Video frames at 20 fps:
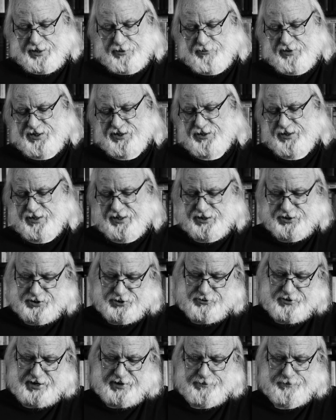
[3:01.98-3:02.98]
in recent
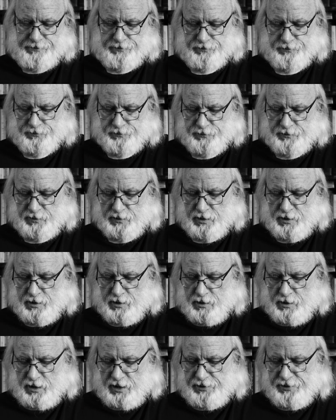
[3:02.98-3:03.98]
history.
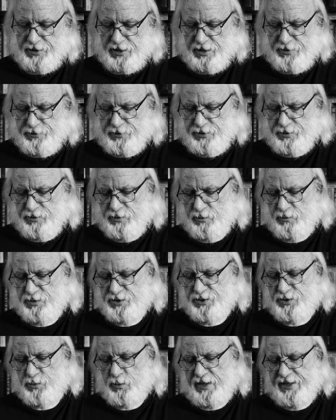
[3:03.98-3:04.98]
On the other
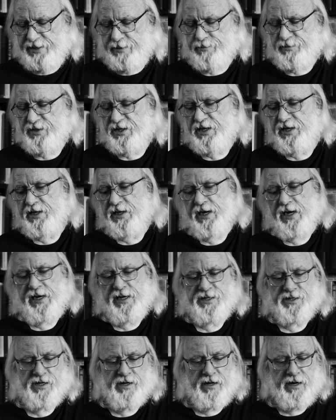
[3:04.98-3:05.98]
was Dwight D.
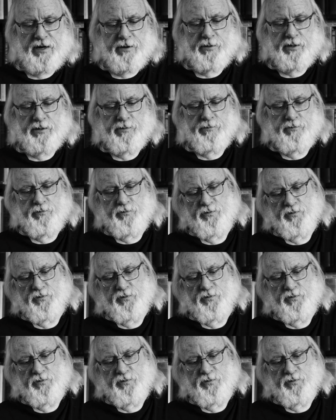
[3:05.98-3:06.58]
Eisenhower,